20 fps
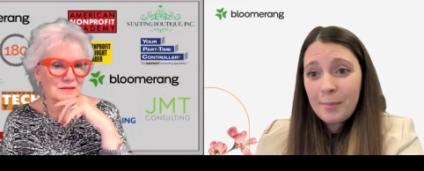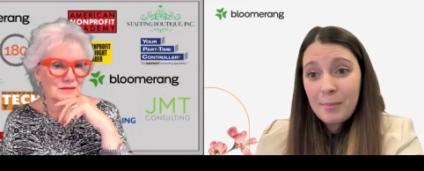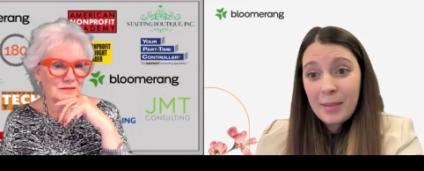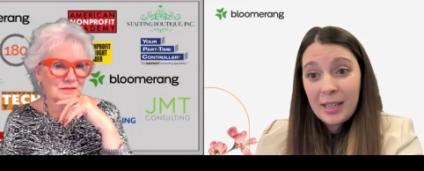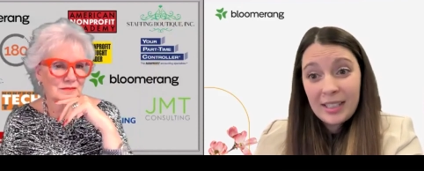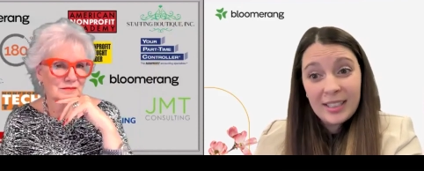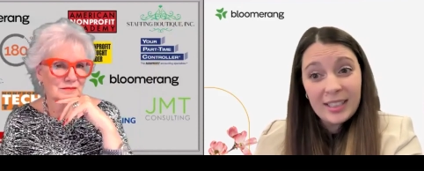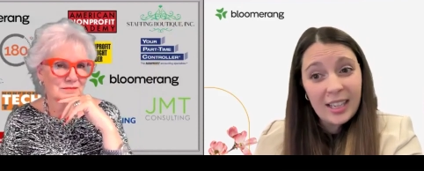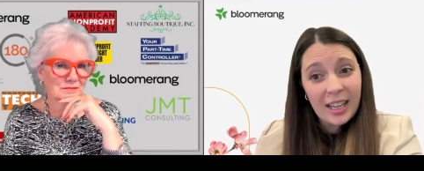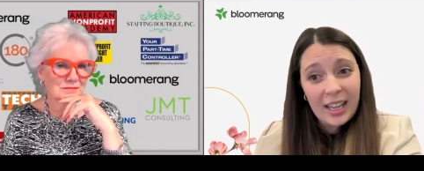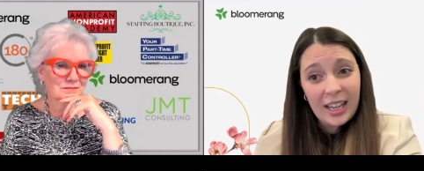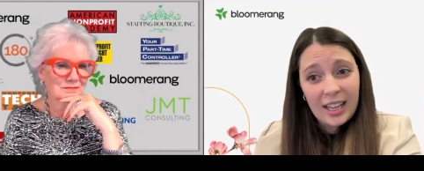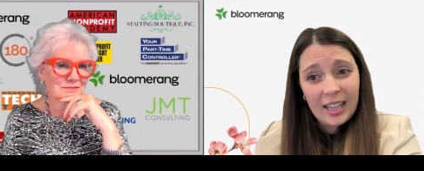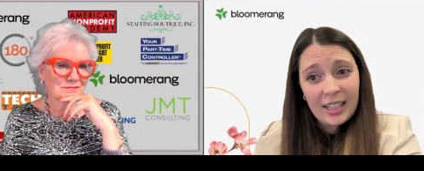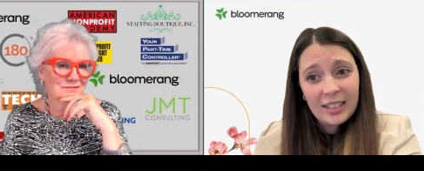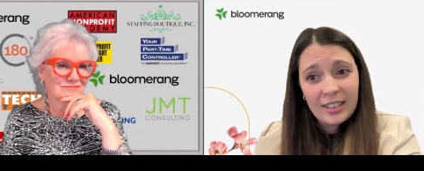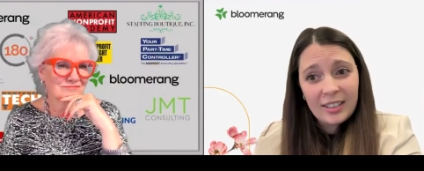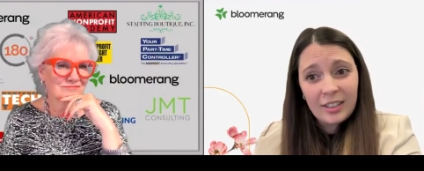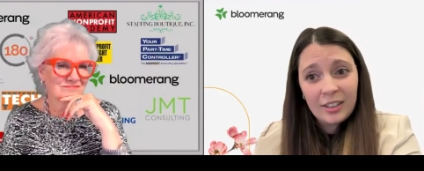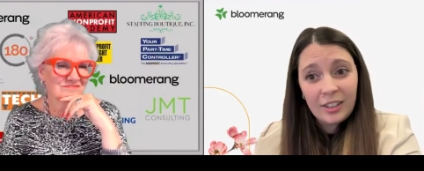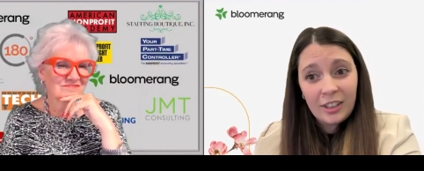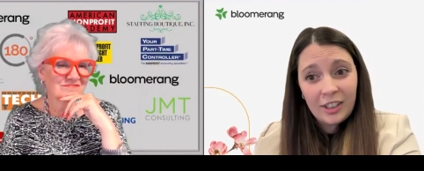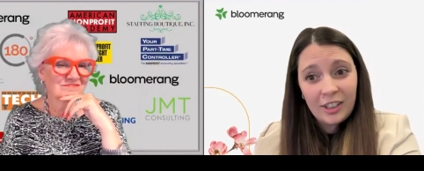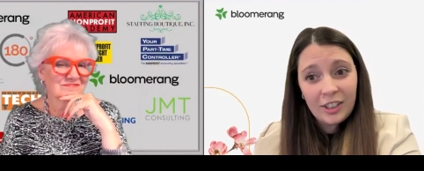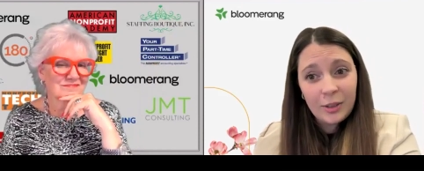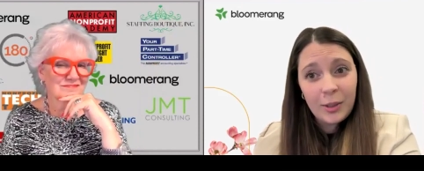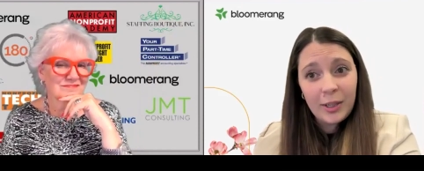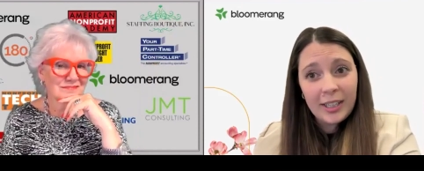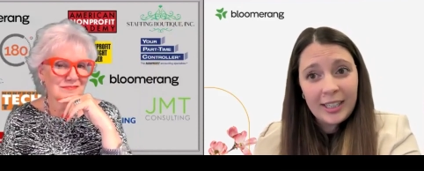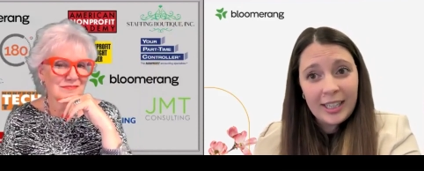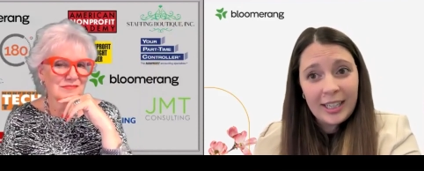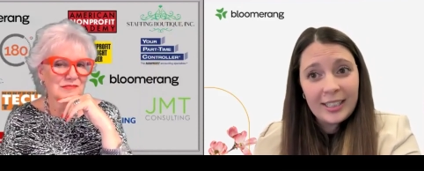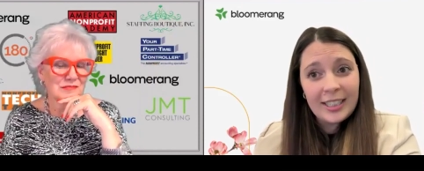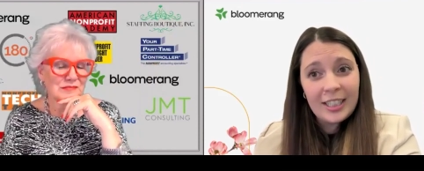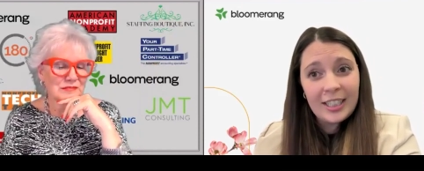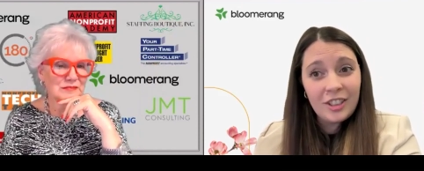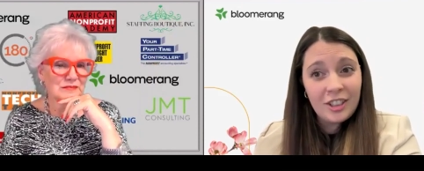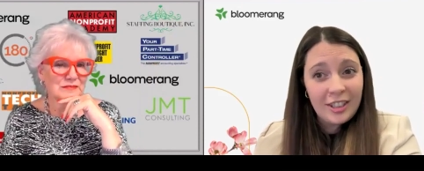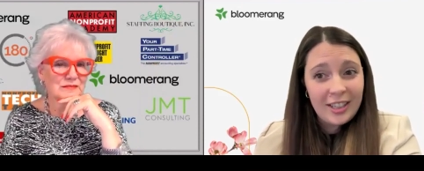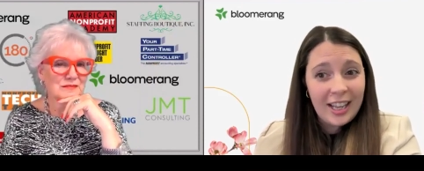Speaker 1: mid-size to larger
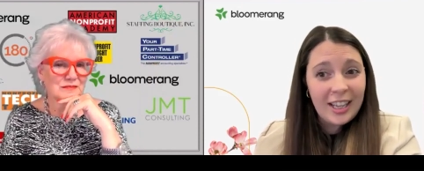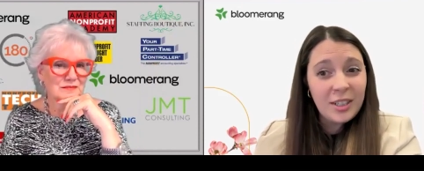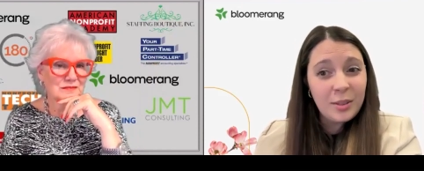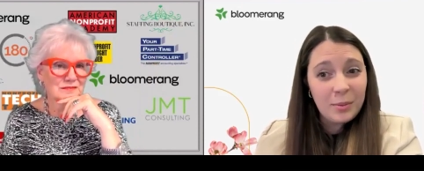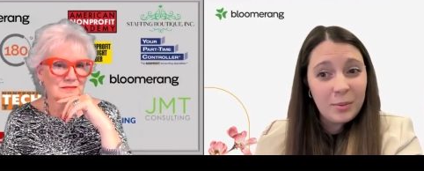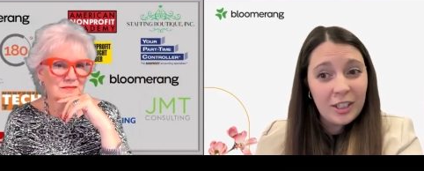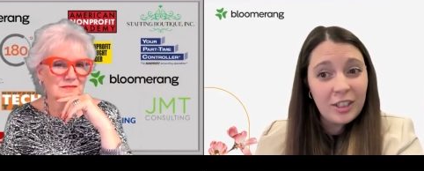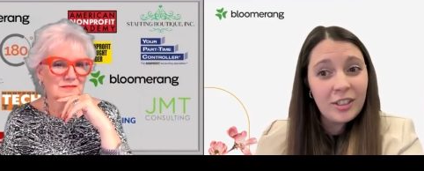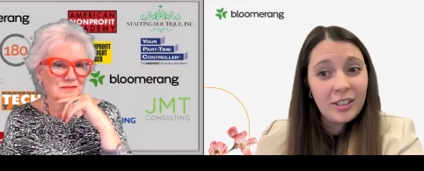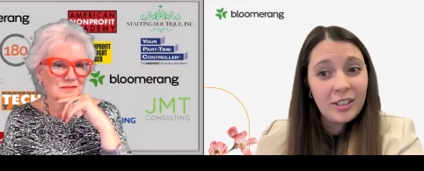organization that's when it